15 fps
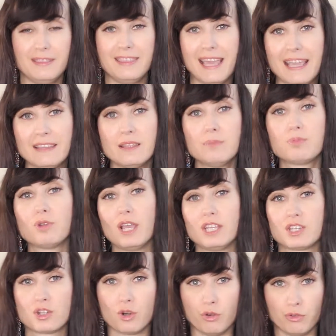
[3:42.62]
Take the
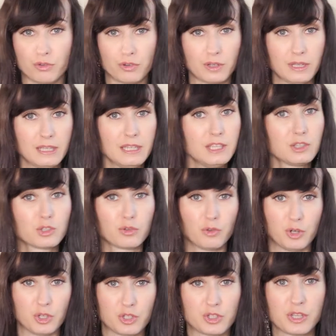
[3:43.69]
pressure off.
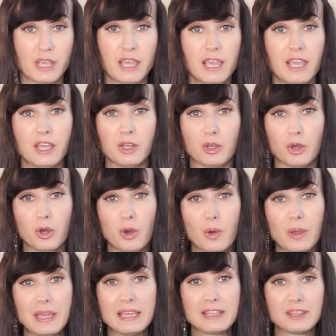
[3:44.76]
Introverts,
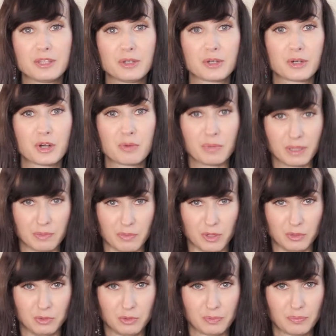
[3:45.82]
go into hermit
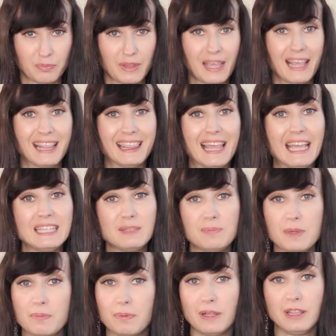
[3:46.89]
mode. Let
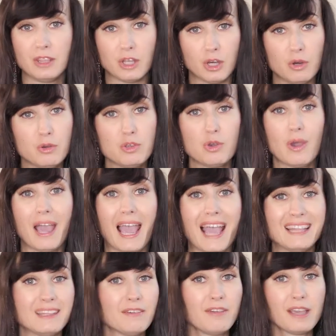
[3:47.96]
people know you are
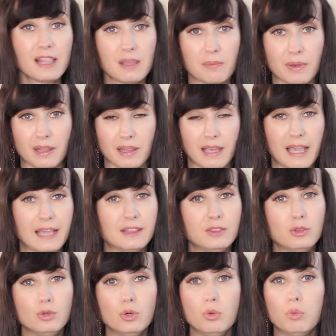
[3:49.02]
unavailable
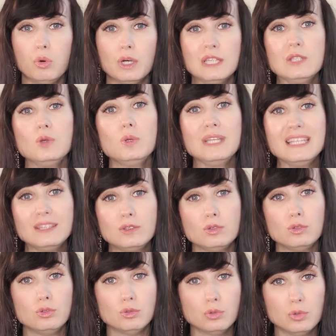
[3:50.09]
and do what you need
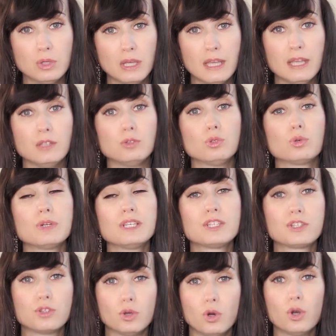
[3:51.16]
to do to
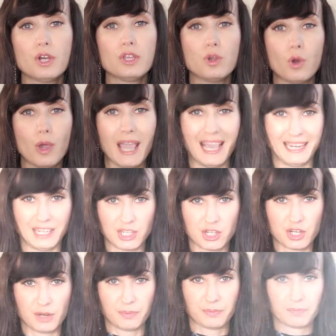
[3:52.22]
restore your
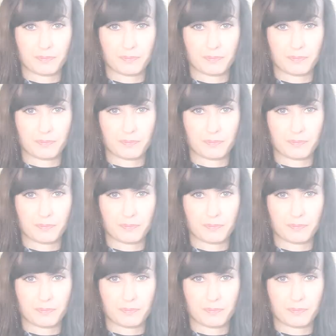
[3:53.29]
energy.